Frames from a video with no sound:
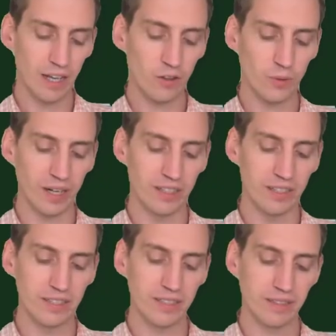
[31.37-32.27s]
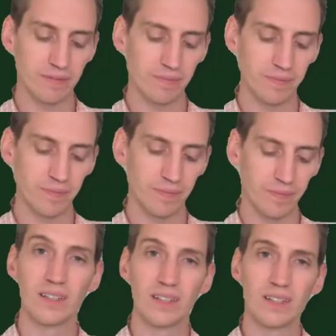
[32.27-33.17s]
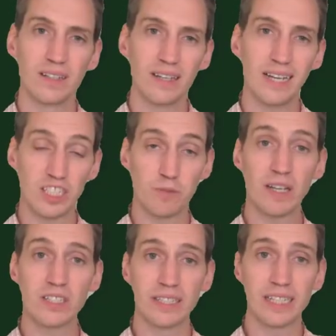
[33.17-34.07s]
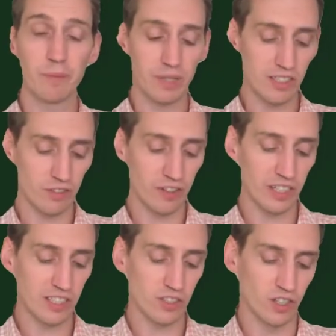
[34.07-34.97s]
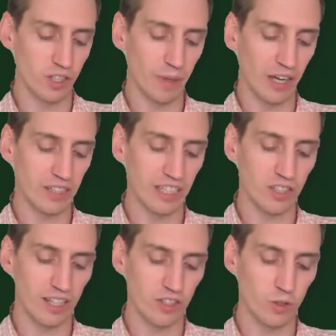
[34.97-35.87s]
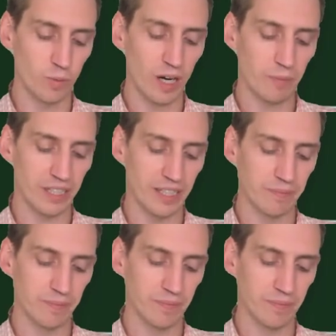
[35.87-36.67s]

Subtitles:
health records, and especially companies are very concerned about intellectual property.